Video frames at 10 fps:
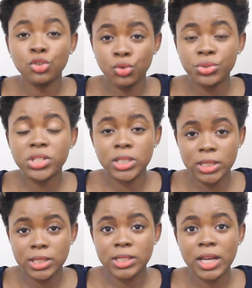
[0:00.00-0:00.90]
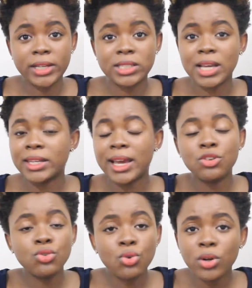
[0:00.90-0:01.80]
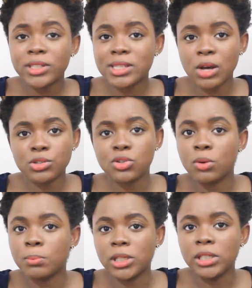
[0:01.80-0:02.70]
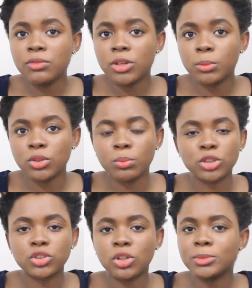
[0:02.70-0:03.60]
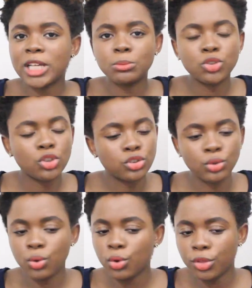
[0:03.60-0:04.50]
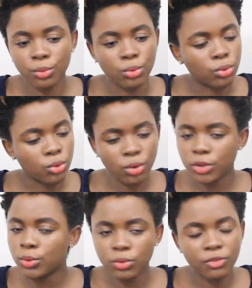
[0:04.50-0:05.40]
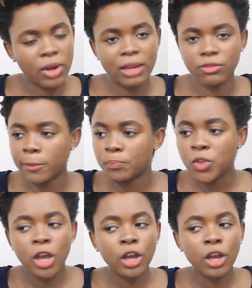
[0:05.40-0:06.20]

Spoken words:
using this site, and I know it sounds unbelievable, but sometimes just go through Fiverr,